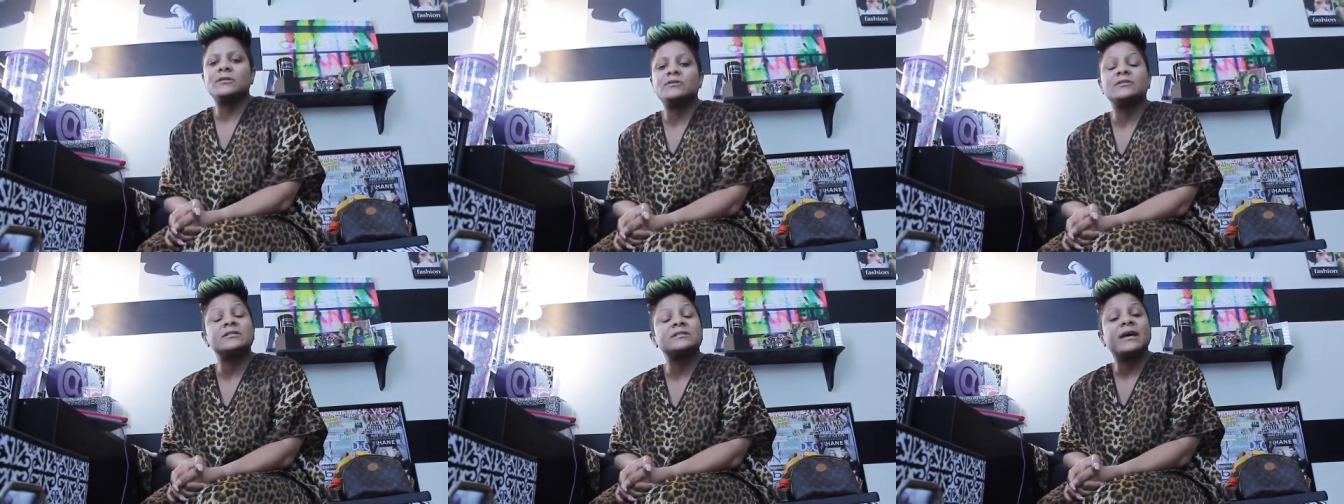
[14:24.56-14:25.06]

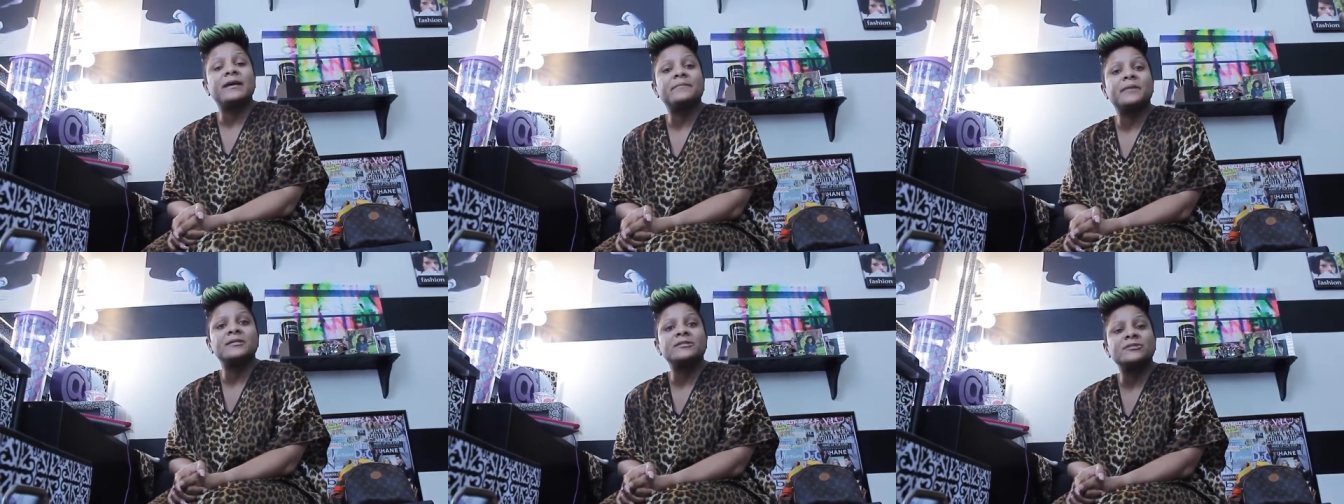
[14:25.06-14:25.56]
you just got to
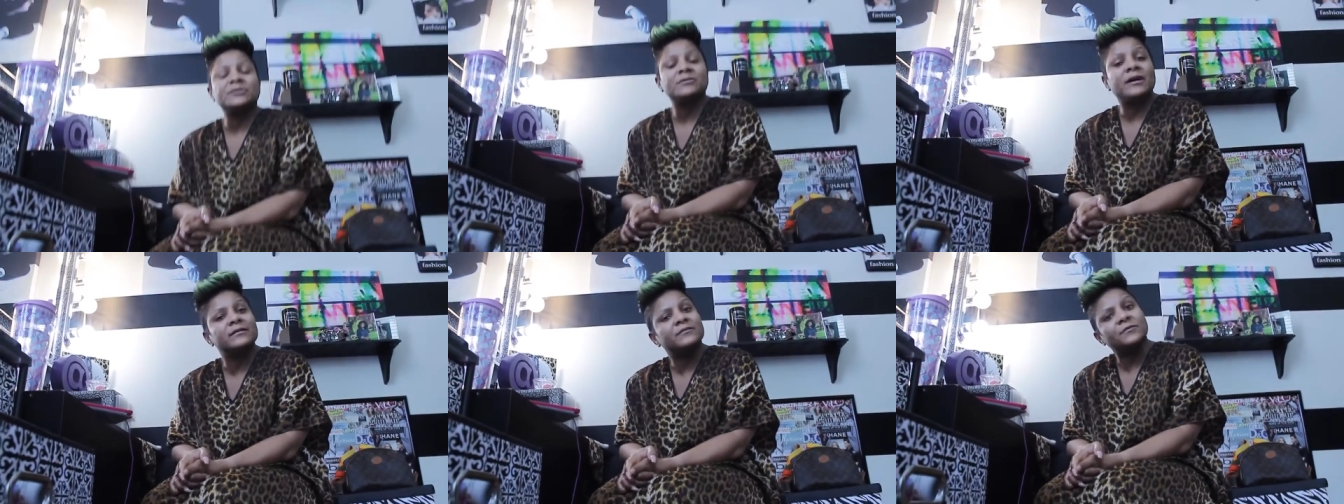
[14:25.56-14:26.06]
make sure you
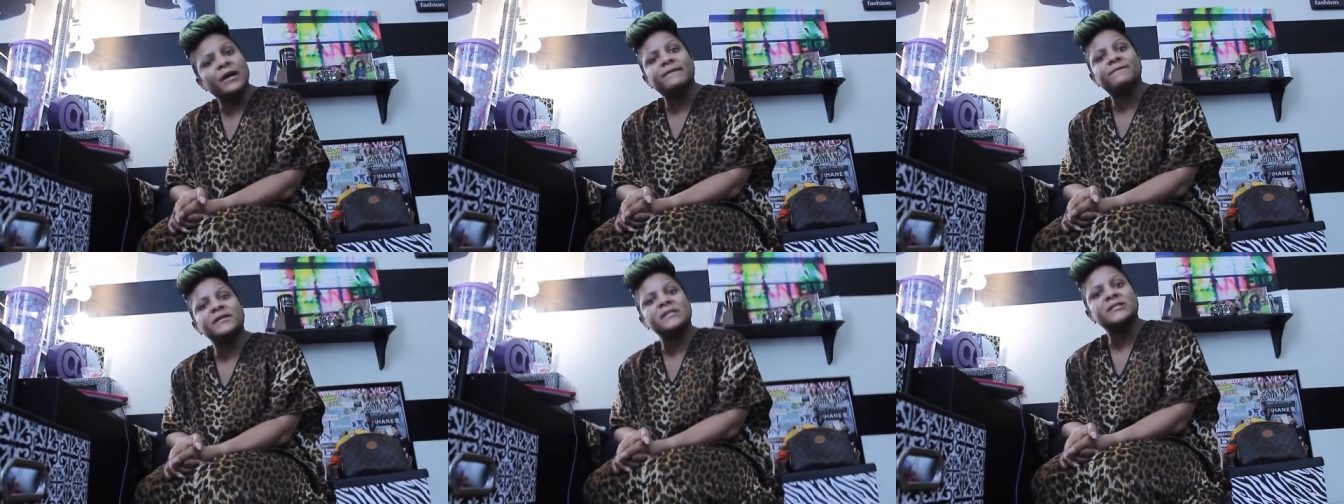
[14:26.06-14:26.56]
got the
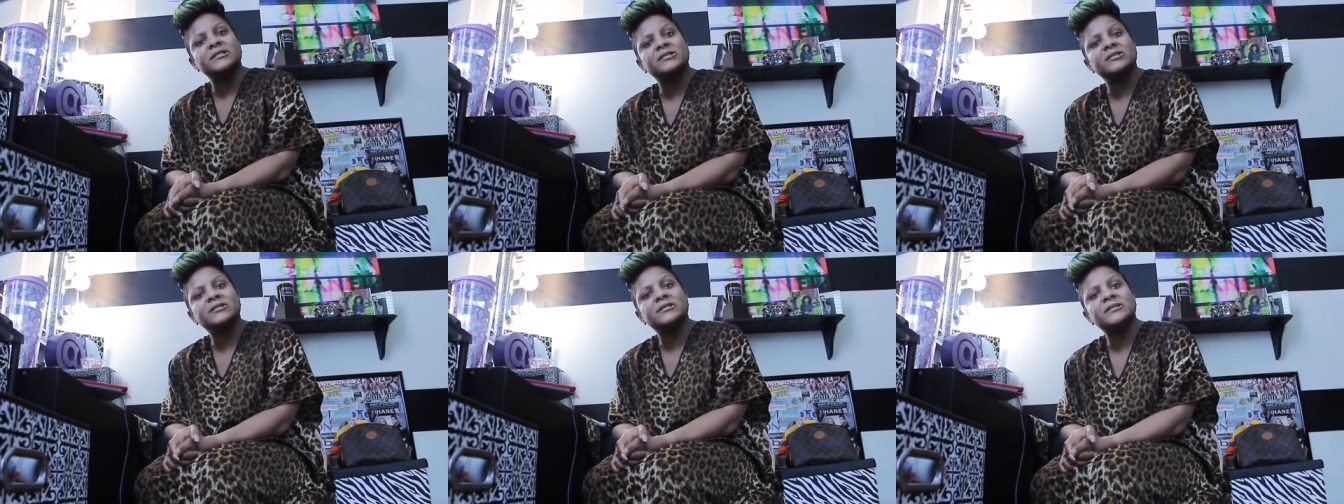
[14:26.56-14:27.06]
right
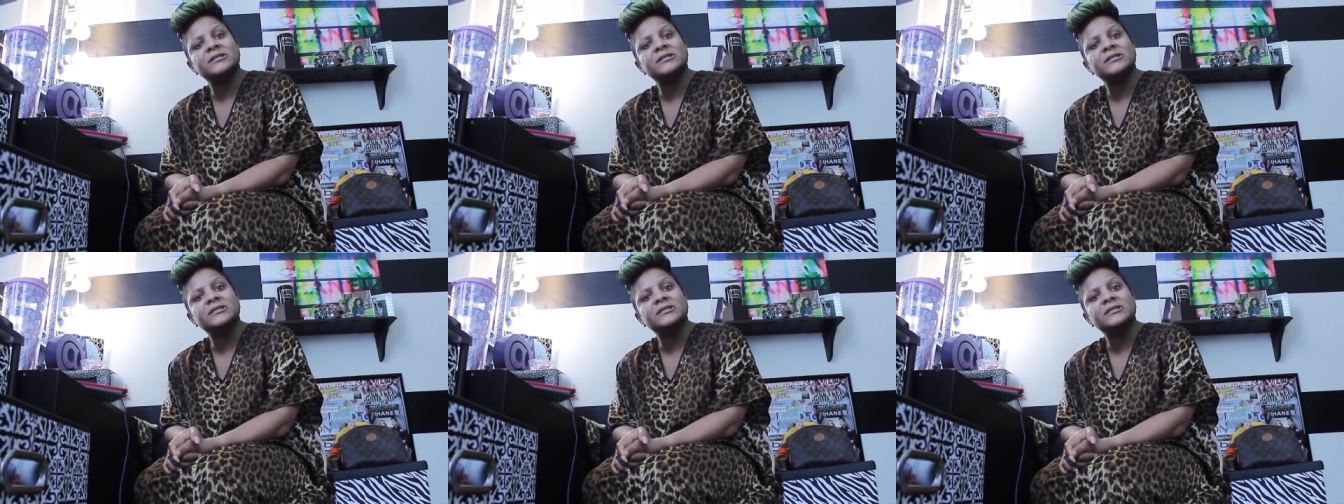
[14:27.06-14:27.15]
village